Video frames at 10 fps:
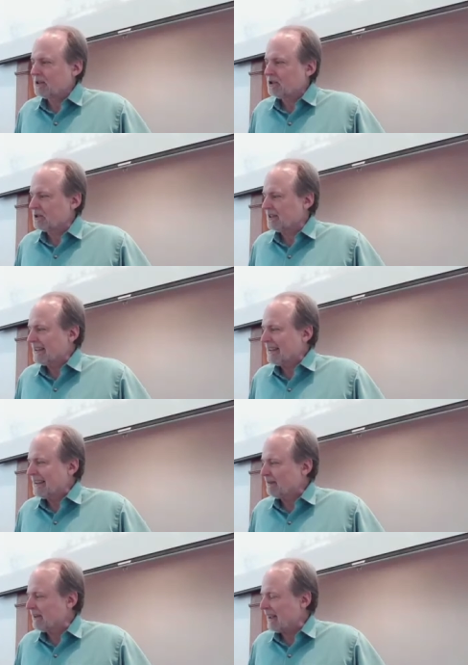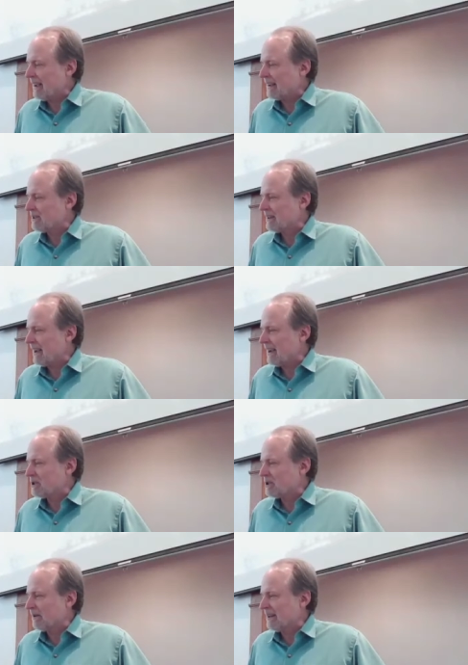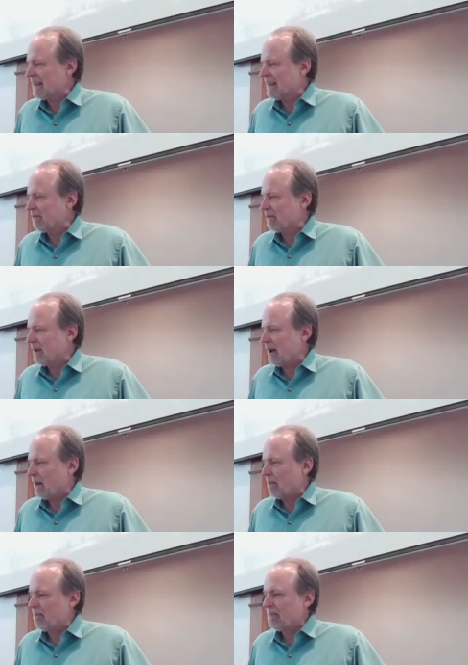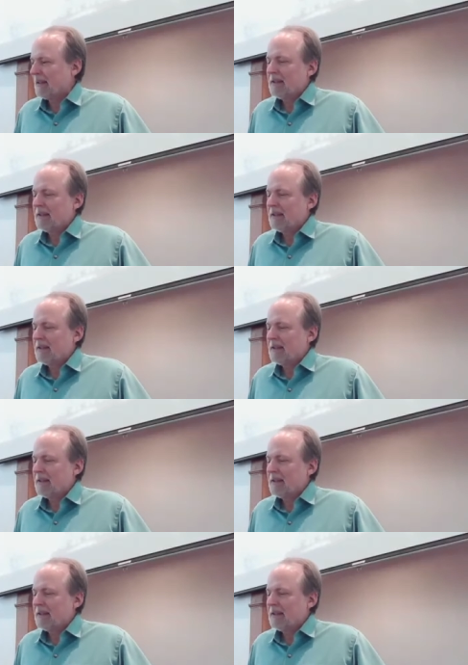just a gift as as you leave, um,